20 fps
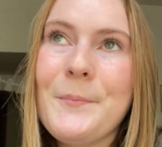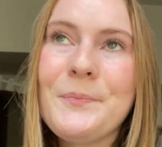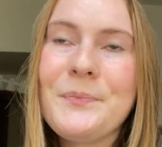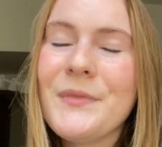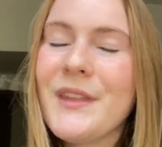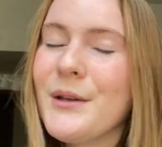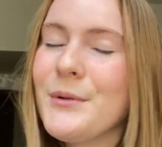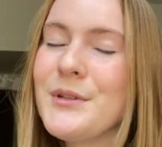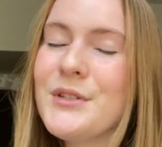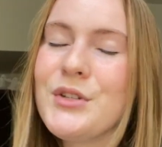
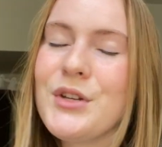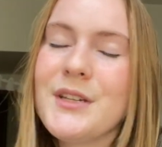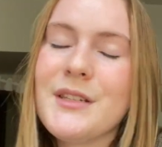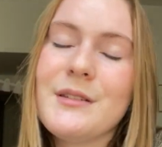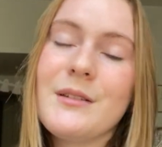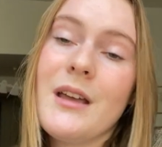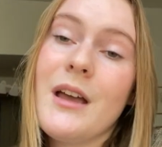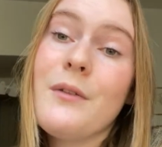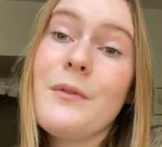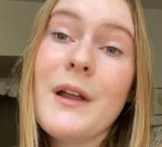it was
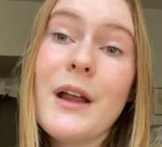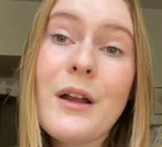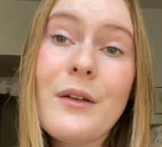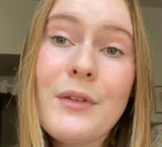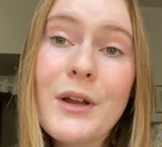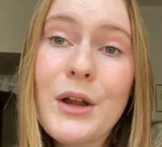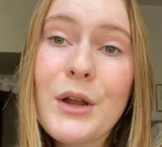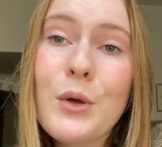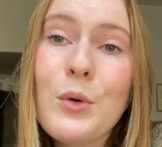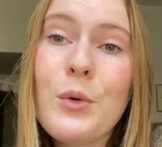just a very,
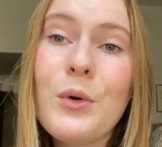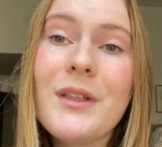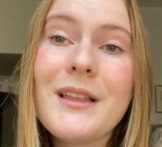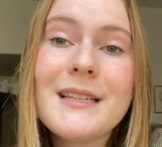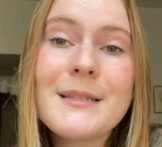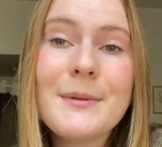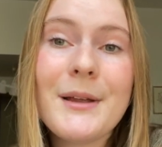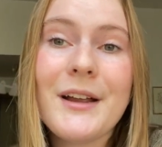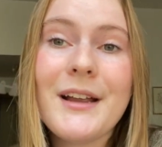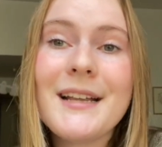very cool
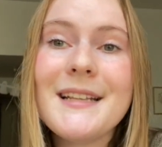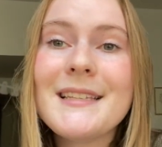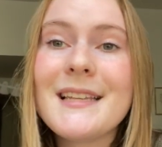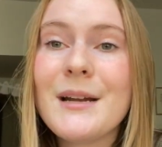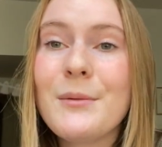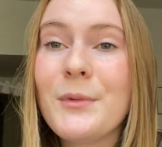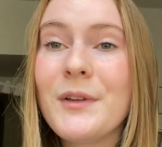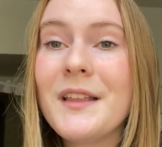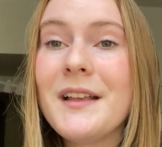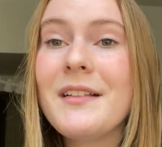experience, and
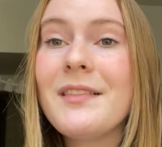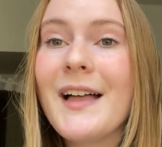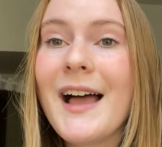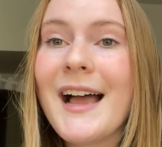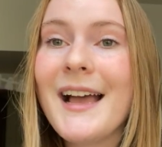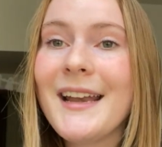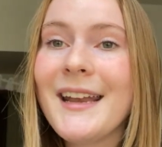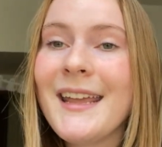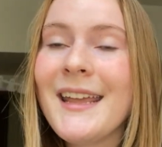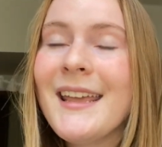I'm really
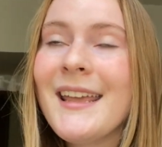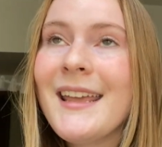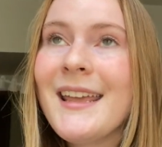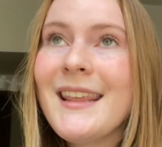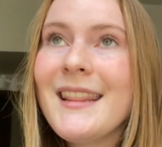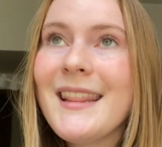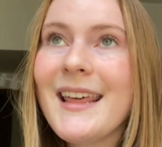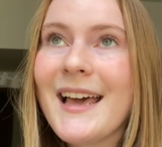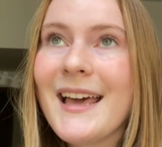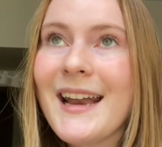glad
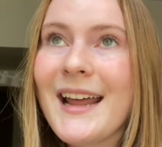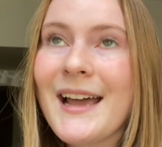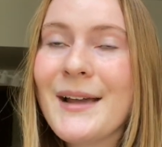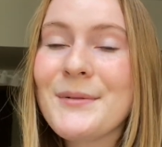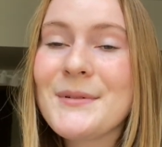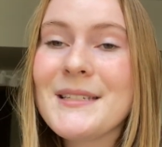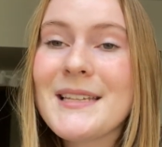that I was